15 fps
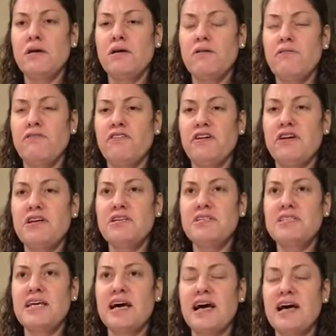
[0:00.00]

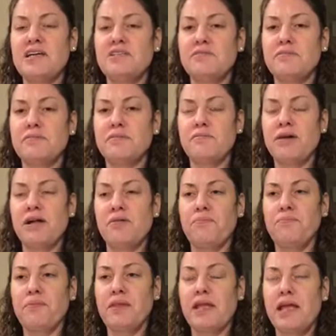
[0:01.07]
first had, well,
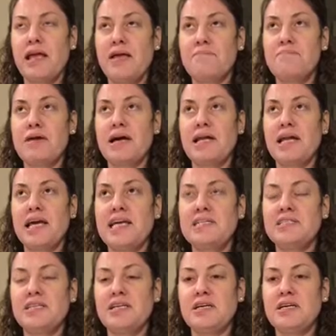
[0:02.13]
in my
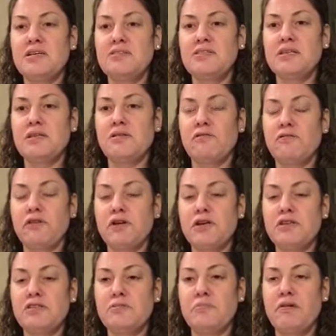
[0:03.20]
later years, in the
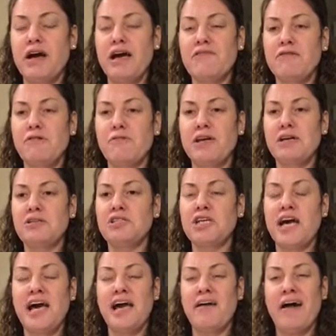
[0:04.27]
first private
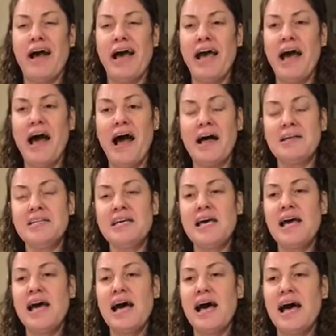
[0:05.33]
wheelchair
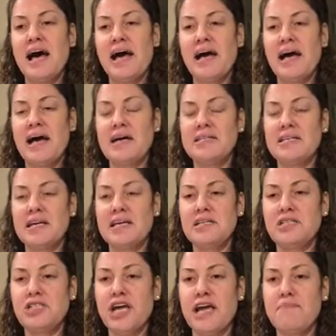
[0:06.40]
I had a
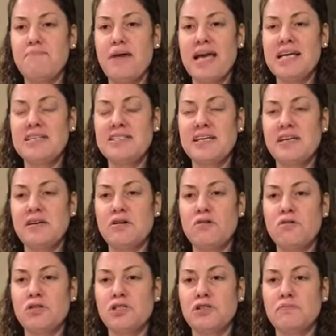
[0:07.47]
J basic
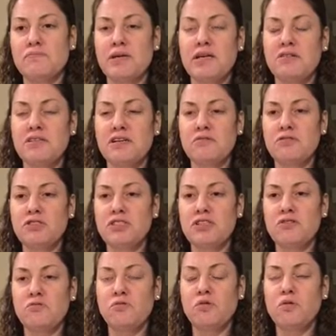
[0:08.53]
cushion because I was
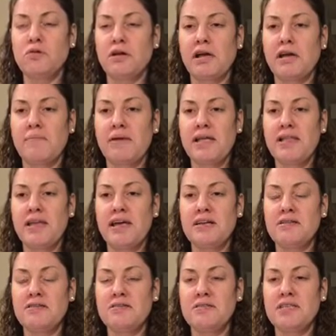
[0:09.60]
still walking a bit
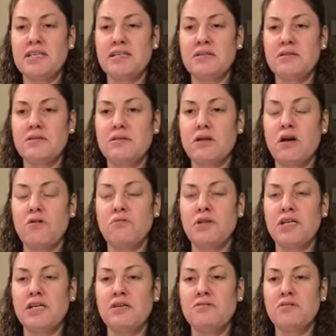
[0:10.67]
then, didn't
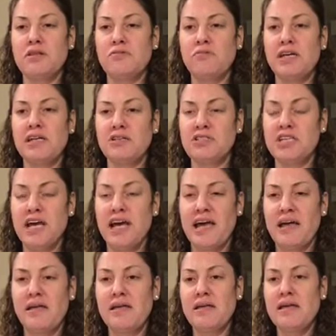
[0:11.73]
only use the
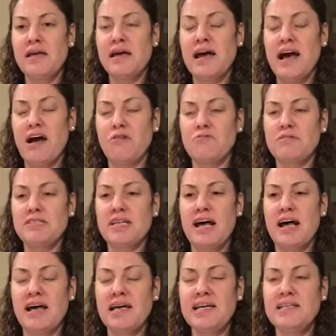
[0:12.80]
wheelchair
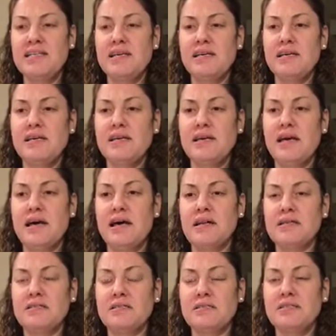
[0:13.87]
outside,
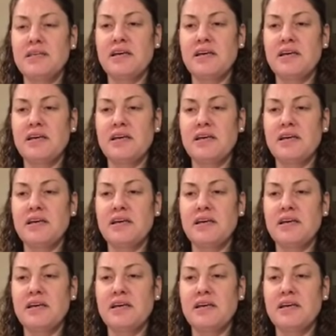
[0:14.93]
and